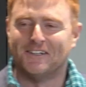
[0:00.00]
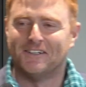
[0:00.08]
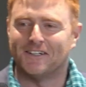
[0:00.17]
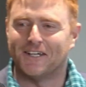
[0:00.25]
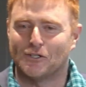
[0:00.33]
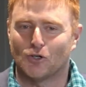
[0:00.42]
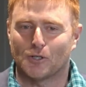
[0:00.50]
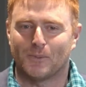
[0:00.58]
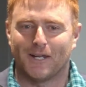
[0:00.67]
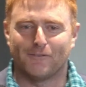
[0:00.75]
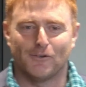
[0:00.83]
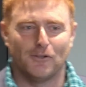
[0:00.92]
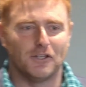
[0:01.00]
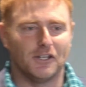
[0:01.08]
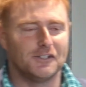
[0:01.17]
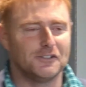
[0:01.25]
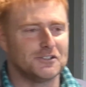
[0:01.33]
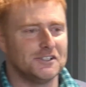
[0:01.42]
he talked about a few
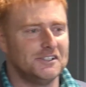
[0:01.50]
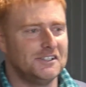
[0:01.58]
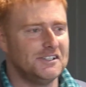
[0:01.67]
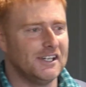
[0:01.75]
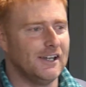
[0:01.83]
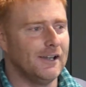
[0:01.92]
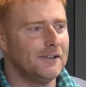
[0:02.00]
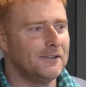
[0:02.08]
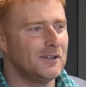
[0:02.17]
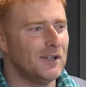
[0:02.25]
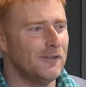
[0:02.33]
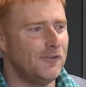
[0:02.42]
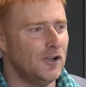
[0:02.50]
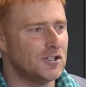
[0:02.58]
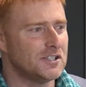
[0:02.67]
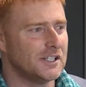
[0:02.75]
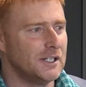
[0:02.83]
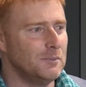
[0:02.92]
things, and the
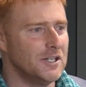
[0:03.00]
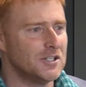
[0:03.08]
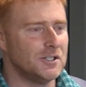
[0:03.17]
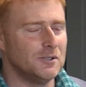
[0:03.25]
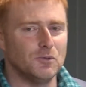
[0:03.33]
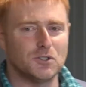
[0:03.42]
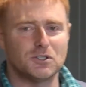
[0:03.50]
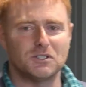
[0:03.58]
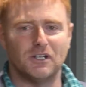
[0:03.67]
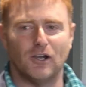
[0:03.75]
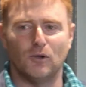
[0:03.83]
first thing he mentioned was